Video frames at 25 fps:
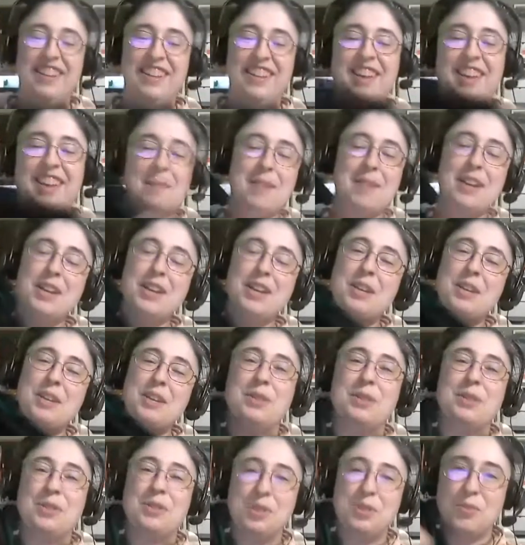I'm not going to
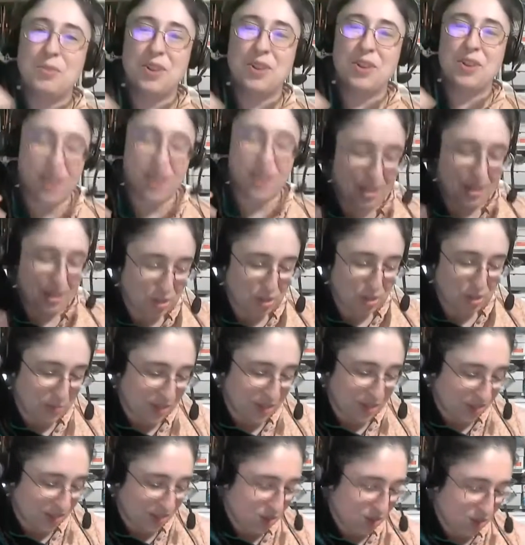put this one on just
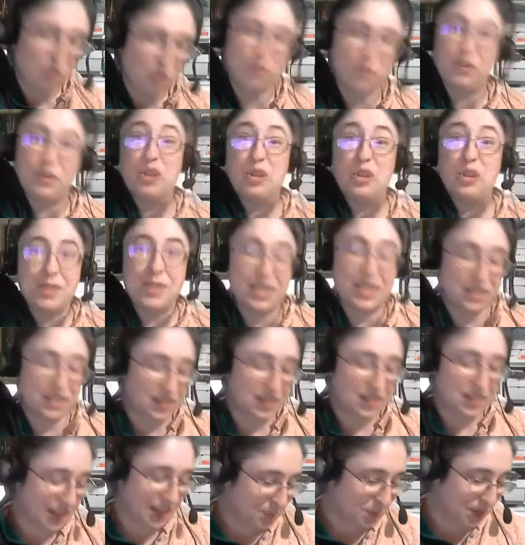because it's so voluminous,
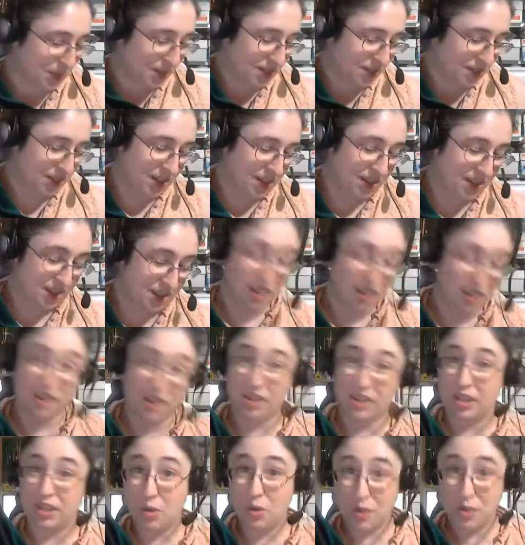and that's because it's a
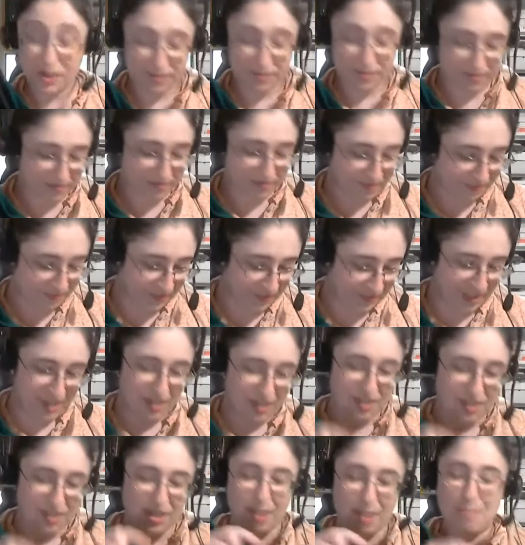cloak. Mm-hmm.
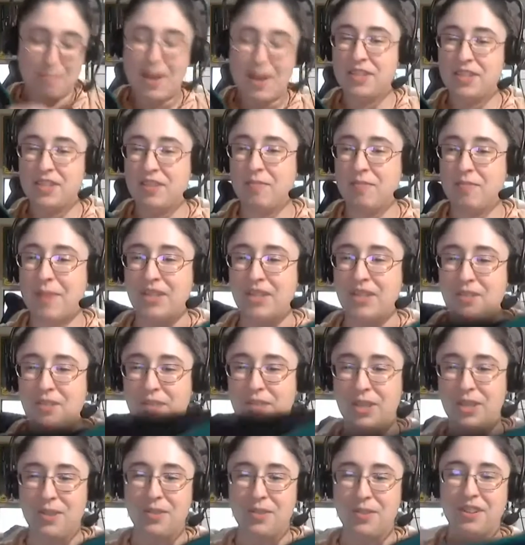It is a massive, massive
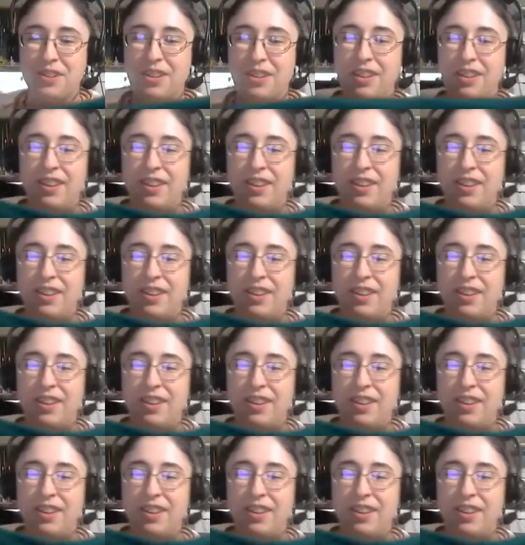cloak.